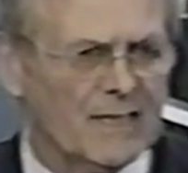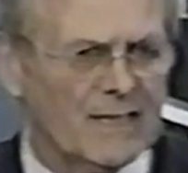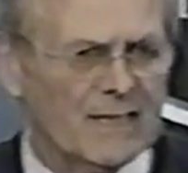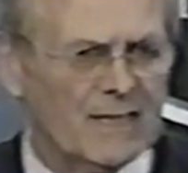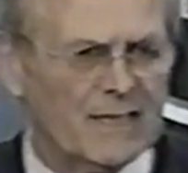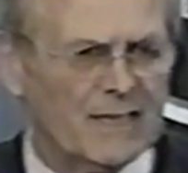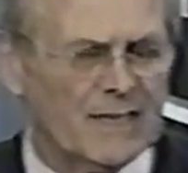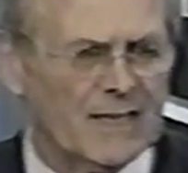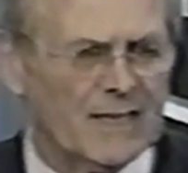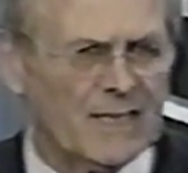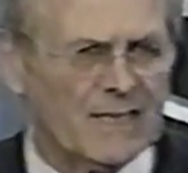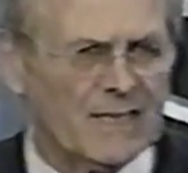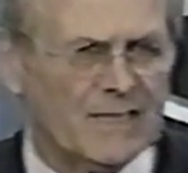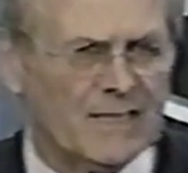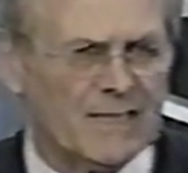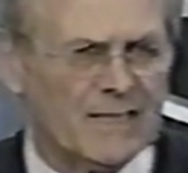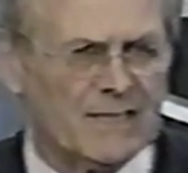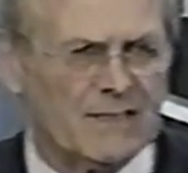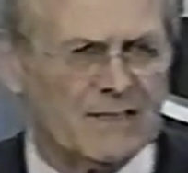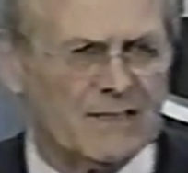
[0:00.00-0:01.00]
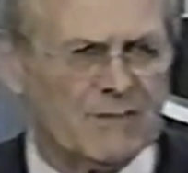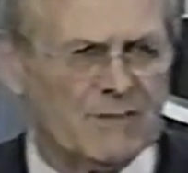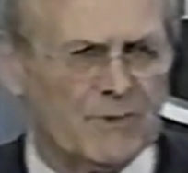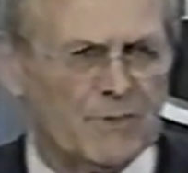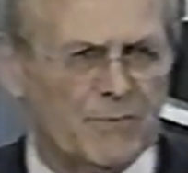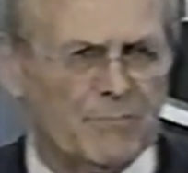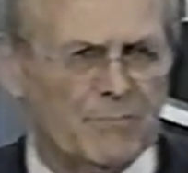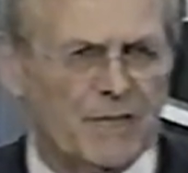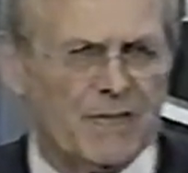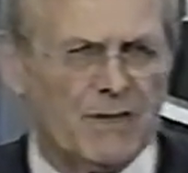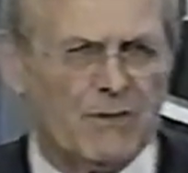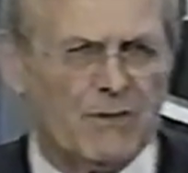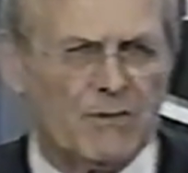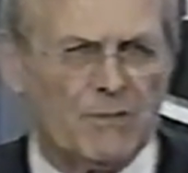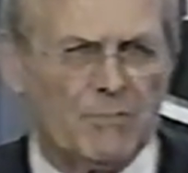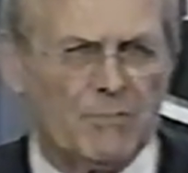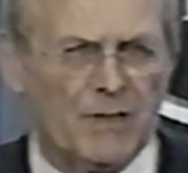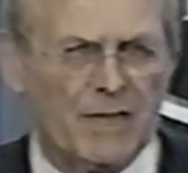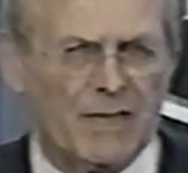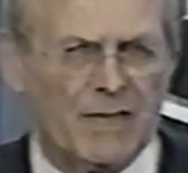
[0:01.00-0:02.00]
that it would be
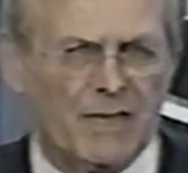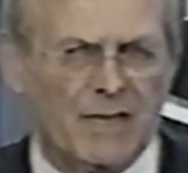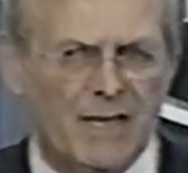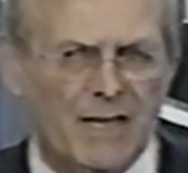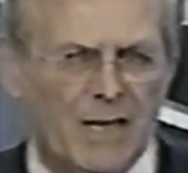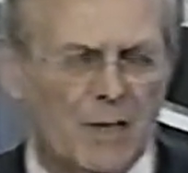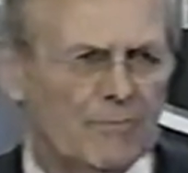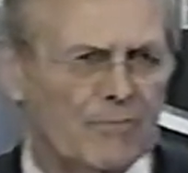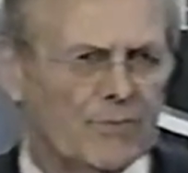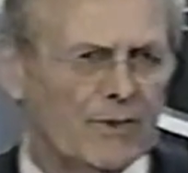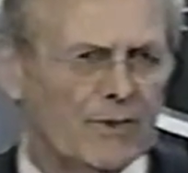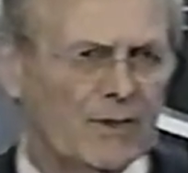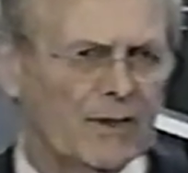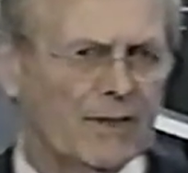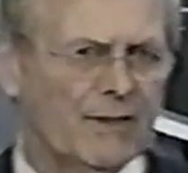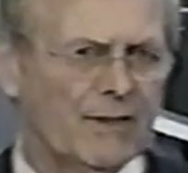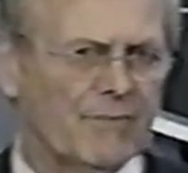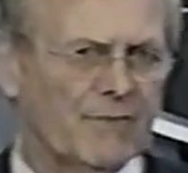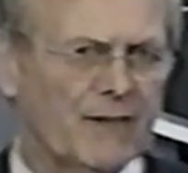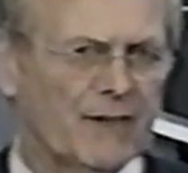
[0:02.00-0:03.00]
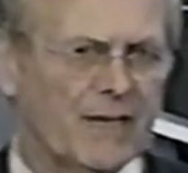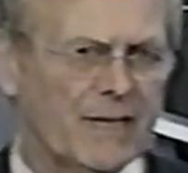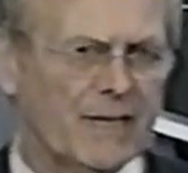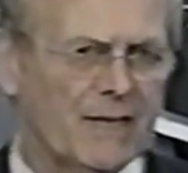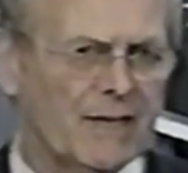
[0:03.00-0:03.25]
notably unhelpful if they